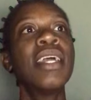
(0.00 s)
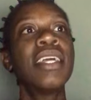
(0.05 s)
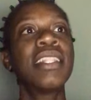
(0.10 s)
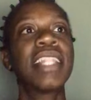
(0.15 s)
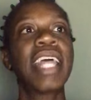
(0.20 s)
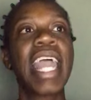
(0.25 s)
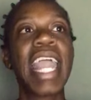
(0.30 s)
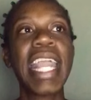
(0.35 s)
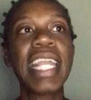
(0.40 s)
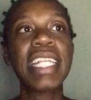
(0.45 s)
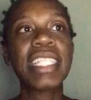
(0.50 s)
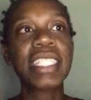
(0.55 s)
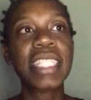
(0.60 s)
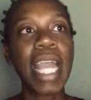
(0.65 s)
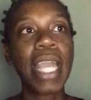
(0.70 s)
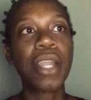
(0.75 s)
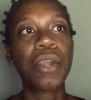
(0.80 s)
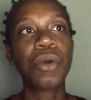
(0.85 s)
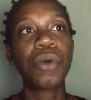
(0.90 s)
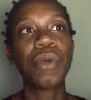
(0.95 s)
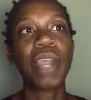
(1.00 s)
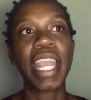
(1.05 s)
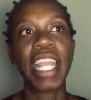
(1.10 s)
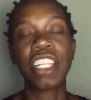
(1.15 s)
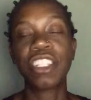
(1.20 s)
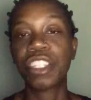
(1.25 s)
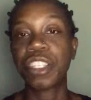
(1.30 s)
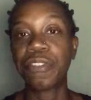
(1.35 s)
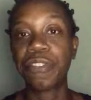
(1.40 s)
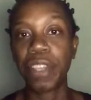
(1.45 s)
The eighth cycle,
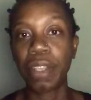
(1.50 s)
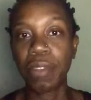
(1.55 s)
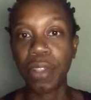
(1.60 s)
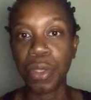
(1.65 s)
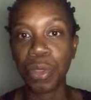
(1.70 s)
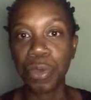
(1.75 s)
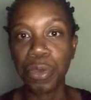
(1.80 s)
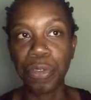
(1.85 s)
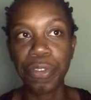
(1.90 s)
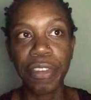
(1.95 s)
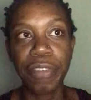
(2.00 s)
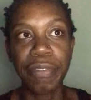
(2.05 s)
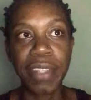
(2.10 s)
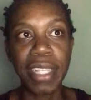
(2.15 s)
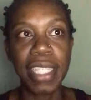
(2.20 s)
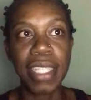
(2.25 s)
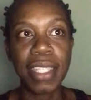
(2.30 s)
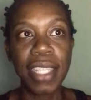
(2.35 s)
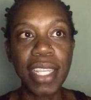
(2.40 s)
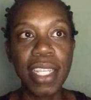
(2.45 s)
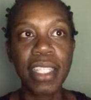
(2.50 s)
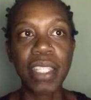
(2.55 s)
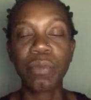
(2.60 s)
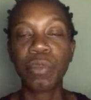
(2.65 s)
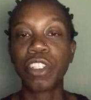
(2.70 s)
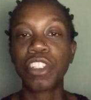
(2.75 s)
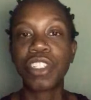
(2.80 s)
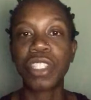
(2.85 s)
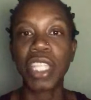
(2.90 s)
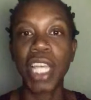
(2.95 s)
ages 50 through 56,
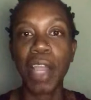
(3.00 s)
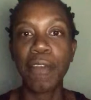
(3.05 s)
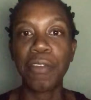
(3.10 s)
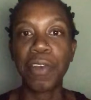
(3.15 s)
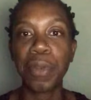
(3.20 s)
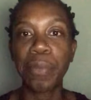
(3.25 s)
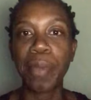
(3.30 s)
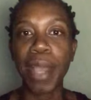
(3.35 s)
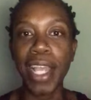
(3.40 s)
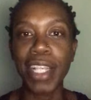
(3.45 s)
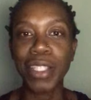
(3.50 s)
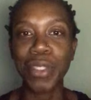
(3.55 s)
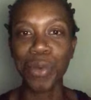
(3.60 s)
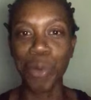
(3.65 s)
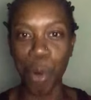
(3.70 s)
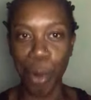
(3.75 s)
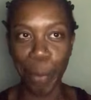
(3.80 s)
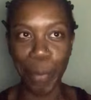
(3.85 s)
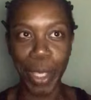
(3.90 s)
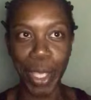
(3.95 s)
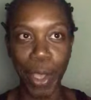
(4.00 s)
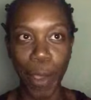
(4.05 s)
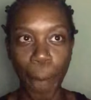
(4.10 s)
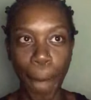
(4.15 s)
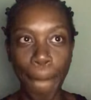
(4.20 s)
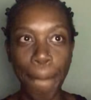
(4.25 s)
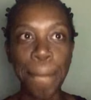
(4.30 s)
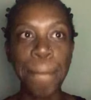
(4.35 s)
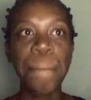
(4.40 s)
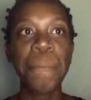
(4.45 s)
which is governed by
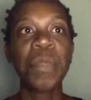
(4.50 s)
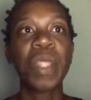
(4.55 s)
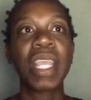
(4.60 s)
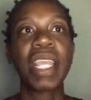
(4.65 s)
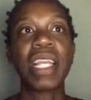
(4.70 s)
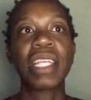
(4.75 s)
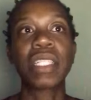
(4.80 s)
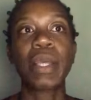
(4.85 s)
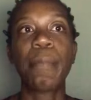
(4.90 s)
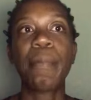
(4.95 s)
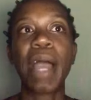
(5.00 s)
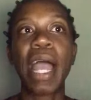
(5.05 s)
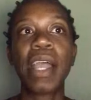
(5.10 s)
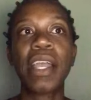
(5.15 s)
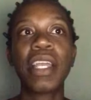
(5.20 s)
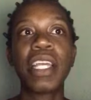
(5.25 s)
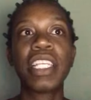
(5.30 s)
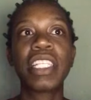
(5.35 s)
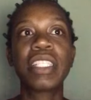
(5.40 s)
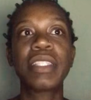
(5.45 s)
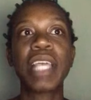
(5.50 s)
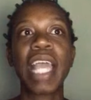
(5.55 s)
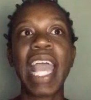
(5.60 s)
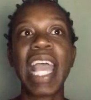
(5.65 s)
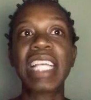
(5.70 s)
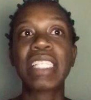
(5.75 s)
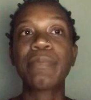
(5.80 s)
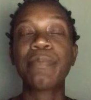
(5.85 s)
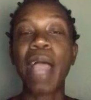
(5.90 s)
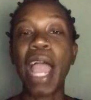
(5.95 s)
Scorpio, is
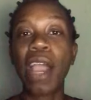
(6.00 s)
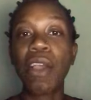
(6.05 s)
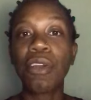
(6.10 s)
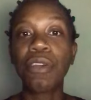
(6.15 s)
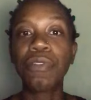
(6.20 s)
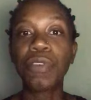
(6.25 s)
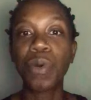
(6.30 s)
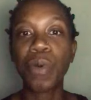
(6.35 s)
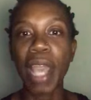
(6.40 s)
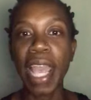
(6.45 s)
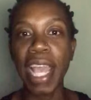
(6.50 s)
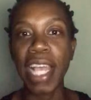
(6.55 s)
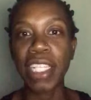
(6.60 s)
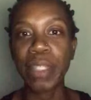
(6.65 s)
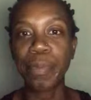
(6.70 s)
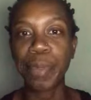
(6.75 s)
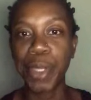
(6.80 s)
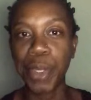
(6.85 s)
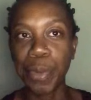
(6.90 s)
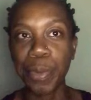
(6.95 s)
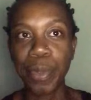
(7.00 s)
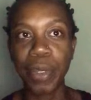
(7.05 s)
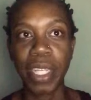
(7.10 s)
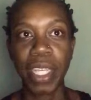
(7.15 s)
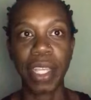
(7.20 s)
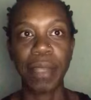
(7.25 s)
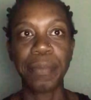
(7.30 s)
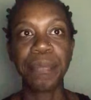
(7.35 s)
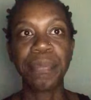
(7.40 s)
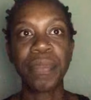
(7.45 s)
as powerful as
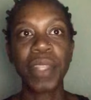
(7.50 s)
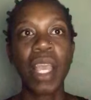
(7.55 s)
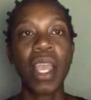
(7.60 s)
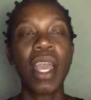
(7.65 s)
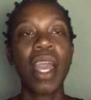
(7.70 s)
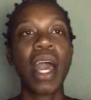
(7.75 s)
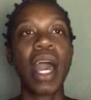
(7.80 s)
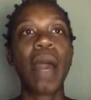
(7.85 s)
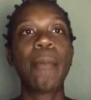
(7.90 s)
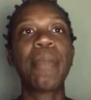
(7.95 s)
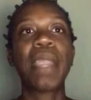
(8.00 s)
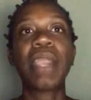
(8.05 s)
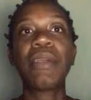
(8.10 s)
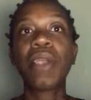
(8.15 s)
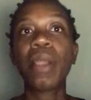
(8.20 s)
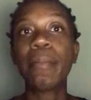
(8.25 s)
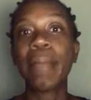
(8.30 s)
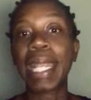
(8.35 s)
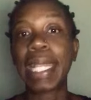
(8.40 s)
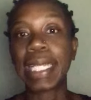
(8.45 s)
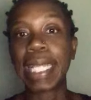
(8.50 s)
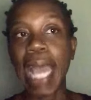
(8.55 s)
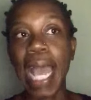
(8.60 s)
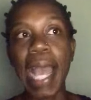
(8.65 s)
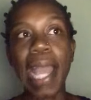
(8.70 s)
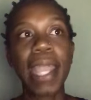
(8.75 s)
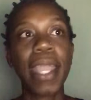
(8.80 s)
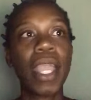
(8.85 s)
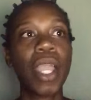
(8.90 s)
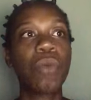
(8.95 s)
puberty. A parent may
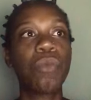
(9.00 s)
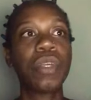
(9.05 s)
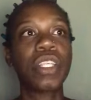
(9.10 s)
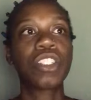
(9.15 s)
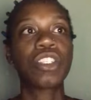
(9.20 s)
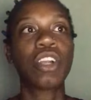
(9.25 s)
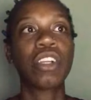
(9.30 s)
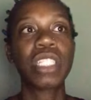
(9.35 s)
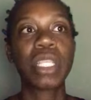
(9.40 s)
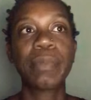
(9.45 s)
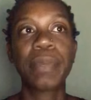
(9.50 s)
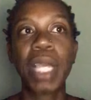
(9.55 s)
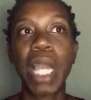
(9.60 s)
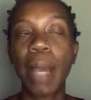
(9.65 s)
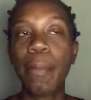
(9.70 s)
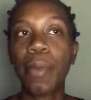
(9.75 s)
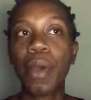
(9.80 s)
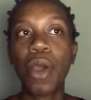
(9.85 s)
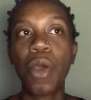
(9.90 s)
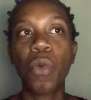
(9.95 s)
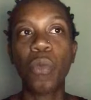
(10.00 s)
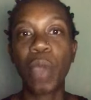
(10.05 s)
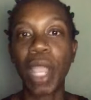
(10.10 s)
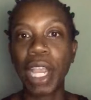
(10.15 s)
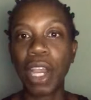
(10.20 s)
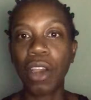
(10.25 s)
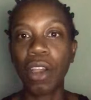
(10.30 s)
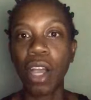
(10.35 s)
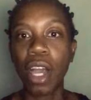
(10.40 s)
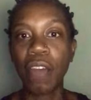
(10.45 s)
die and we start to become
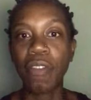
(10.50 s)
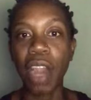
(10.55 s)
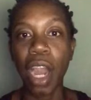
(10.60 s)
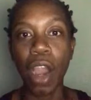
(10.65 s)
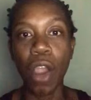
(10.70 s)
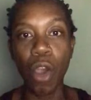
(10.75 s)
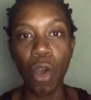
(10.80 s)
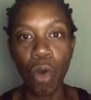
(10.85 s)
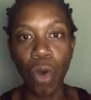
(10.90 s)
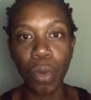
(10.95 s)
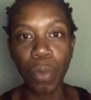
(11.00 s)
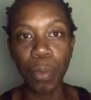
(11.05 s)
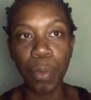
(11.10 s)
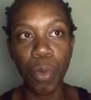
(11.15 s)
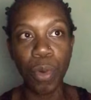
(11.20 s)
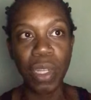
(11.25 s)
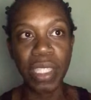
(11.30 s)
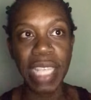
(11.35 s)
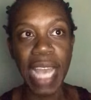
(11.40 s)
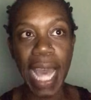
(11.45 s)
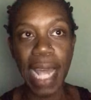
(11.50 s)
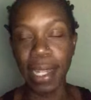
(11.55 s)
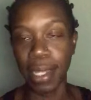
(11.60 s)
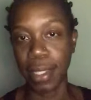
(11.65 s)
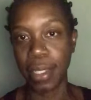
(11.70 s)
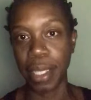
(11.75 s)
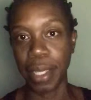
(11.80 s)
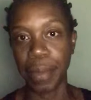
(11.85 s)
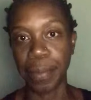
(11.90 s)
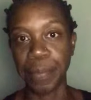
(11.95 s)
aware of our own
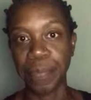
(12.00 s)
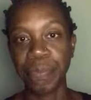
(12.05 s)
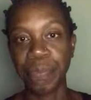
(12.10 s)
mortality.